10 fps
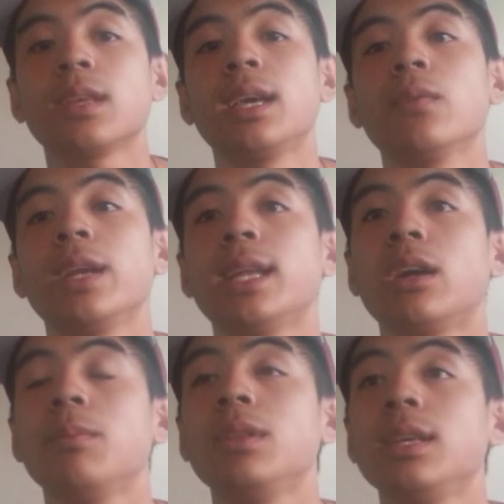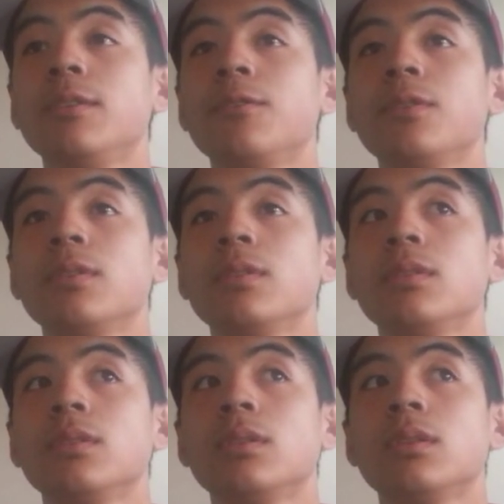and right now I believe
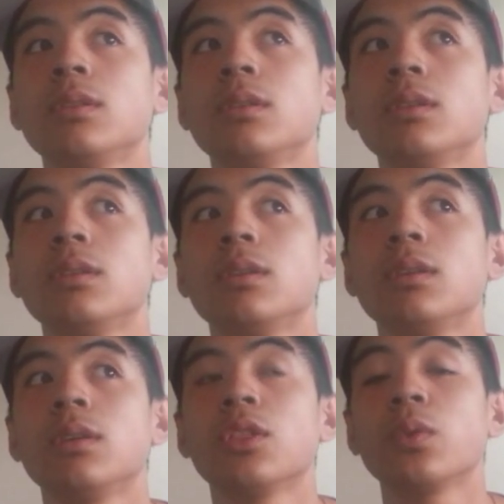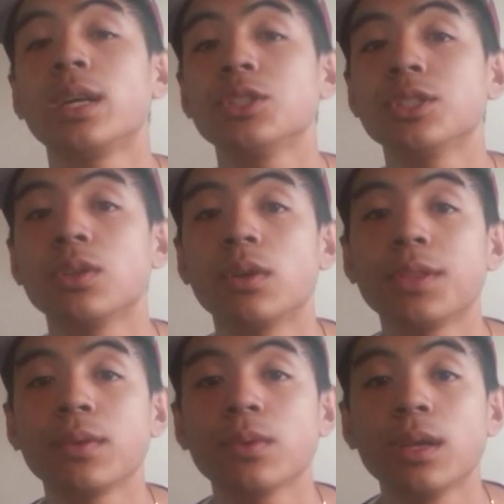300. So I
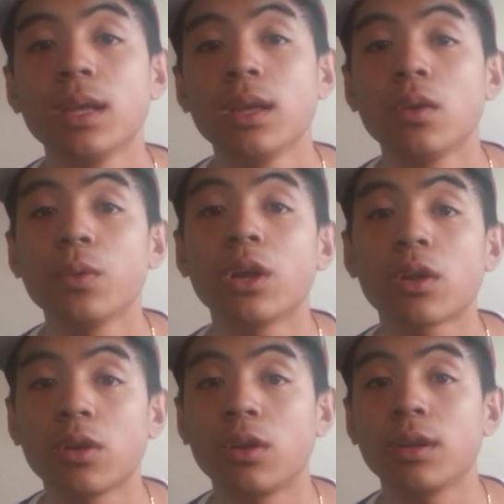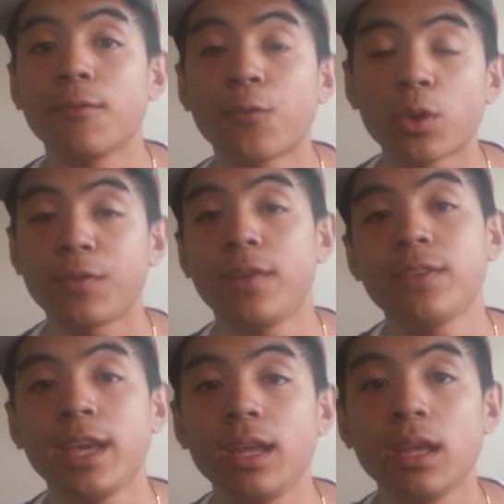think we are on
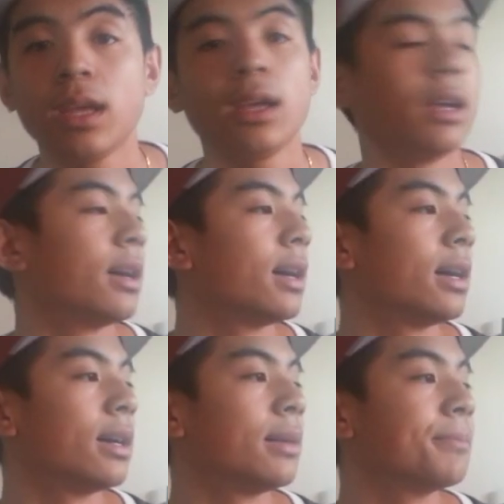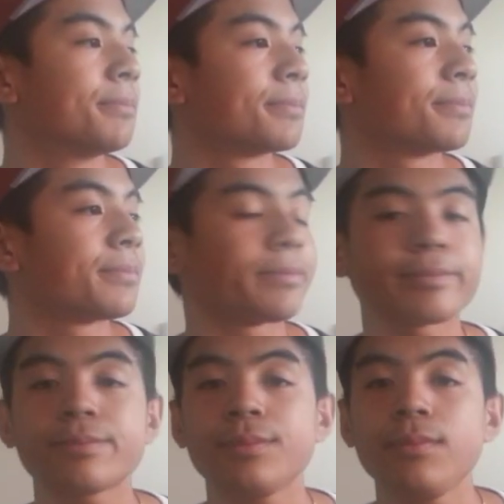45k. Um,
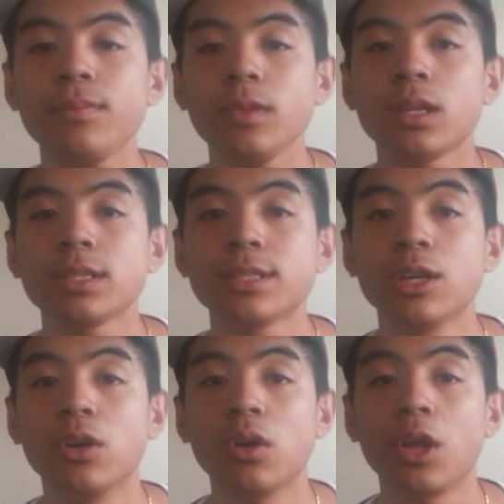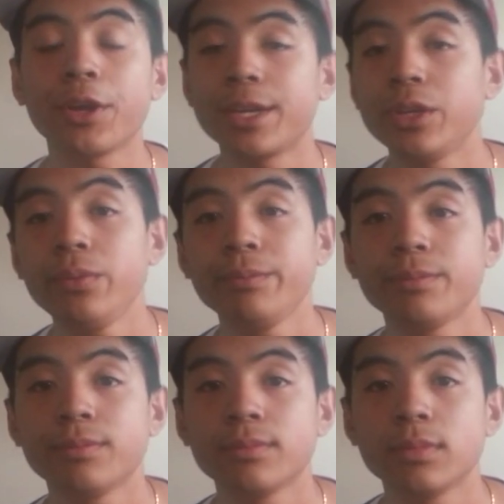so all you gotta do
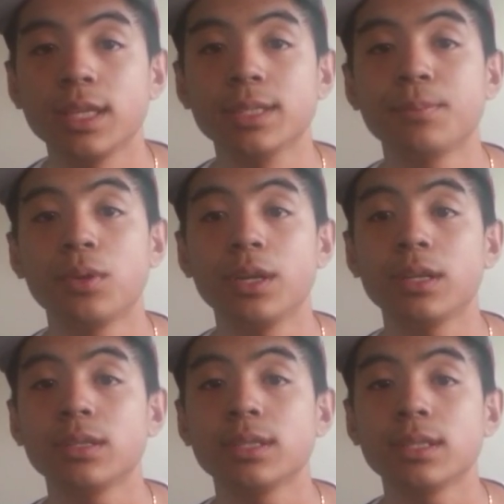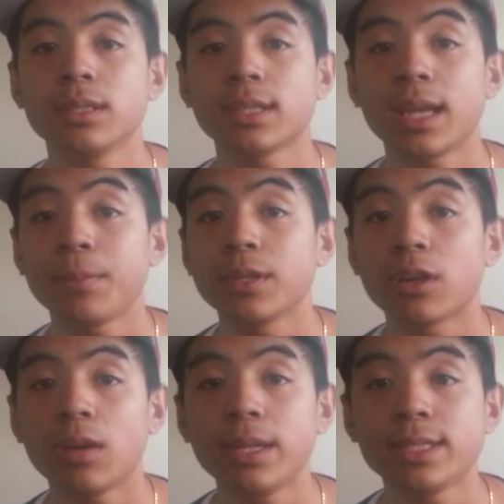is put type in the
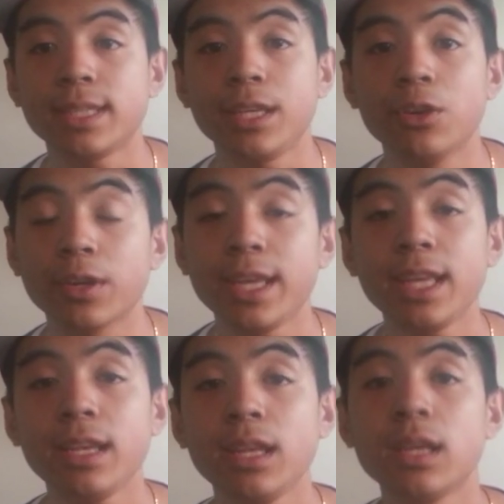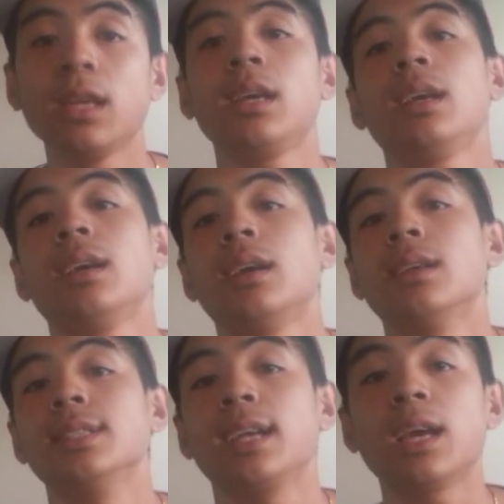comments, say you are in,
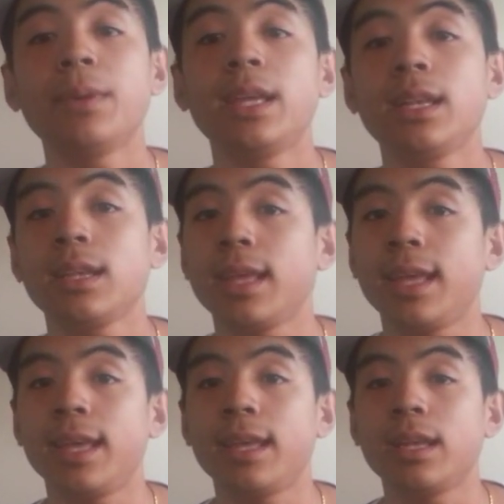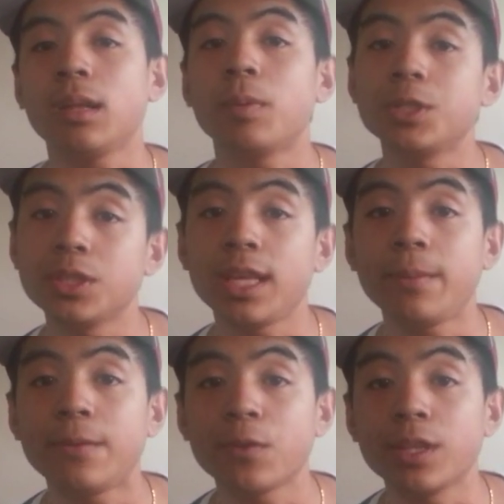say I'm in, and I'll put your
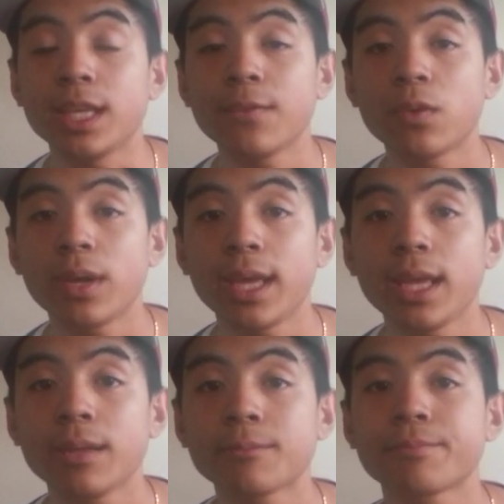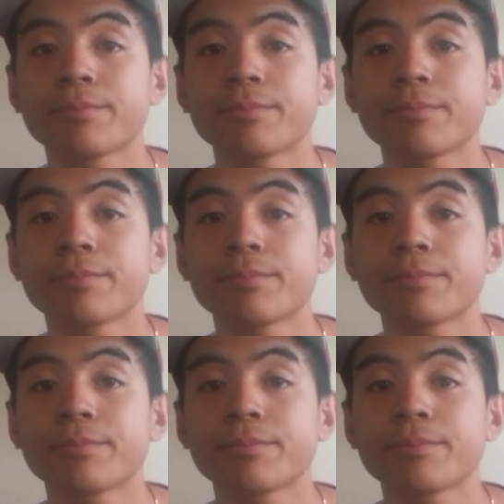name in for the giveaway